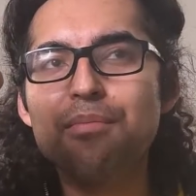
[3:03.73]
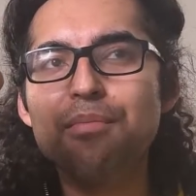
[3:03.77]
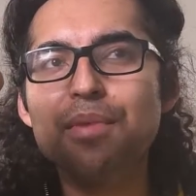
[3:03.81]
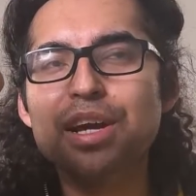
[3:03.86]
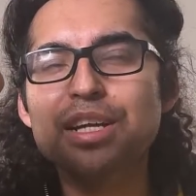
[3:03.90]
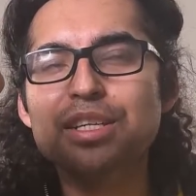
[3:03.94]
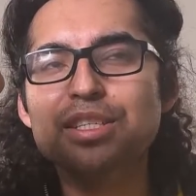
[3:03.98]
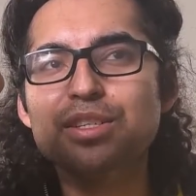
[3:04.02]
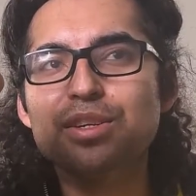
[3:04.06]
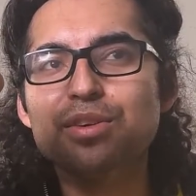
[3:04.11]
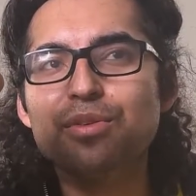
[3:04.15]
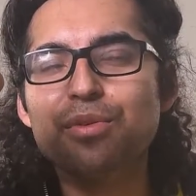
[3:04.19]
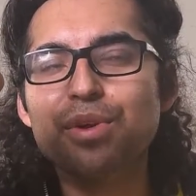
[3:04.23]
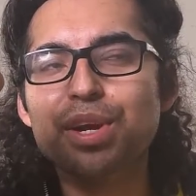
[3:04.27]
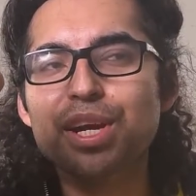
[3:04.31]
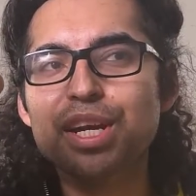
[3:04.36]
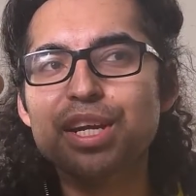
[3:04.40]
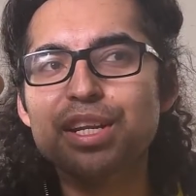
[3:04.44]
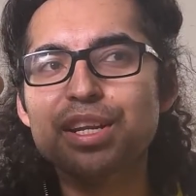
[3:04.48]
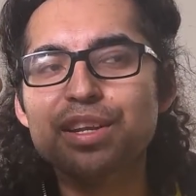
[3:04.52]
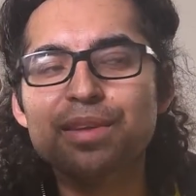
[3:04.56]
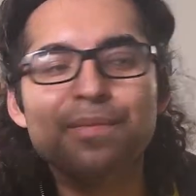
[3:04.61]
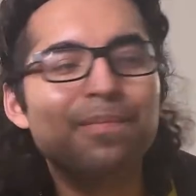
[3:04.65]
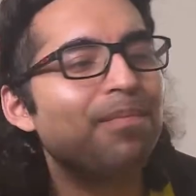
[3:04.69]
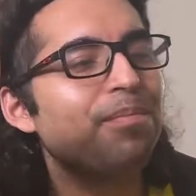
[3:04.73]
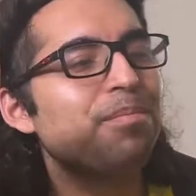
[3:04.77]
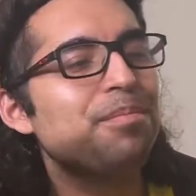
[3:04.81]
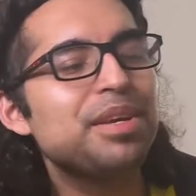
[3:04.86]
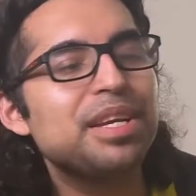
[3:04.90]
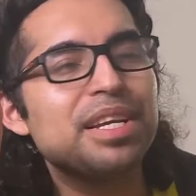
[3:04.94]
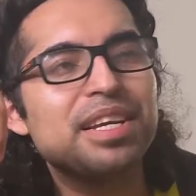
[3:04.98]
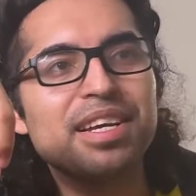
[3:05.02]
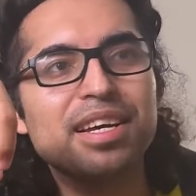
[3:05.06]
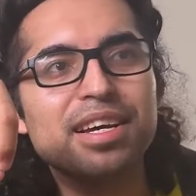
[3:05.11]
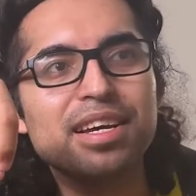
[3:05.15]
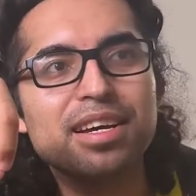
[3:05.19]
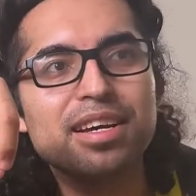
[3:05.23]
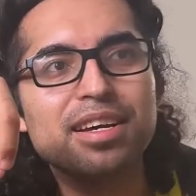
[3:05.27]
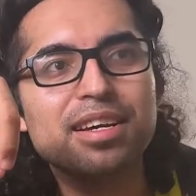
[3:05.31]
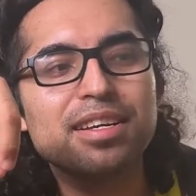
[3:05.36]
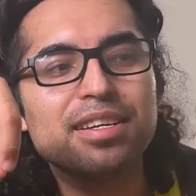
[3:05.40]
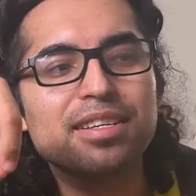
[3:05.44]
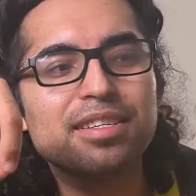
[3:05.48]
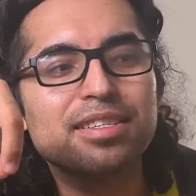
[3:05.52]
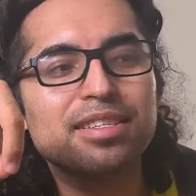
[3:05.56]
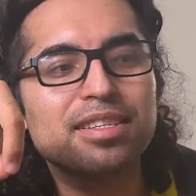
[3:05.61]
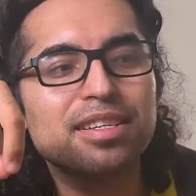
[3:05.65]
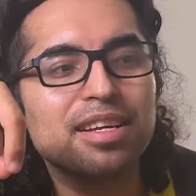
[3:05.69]
my screen
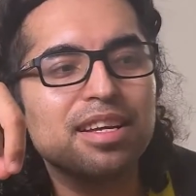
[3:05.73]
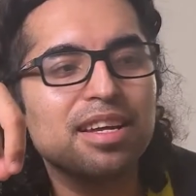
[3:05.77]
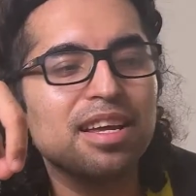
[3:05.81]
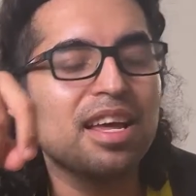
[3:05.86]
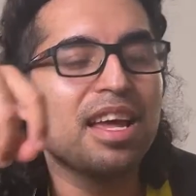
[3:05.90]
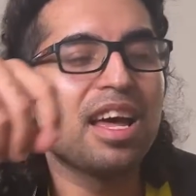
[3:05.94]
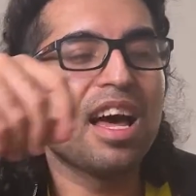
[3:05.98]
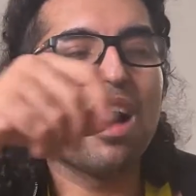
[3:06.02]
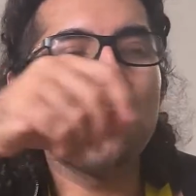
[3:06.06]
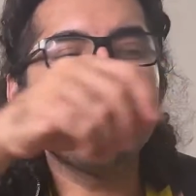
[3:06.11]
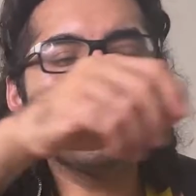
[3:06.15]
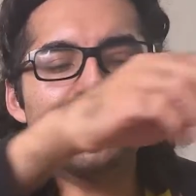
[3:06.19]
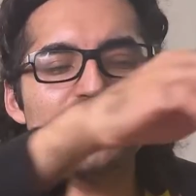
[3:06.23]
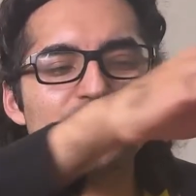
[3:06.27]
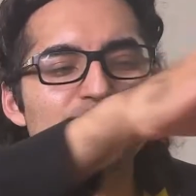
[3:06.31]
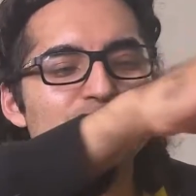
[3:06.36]
because I was just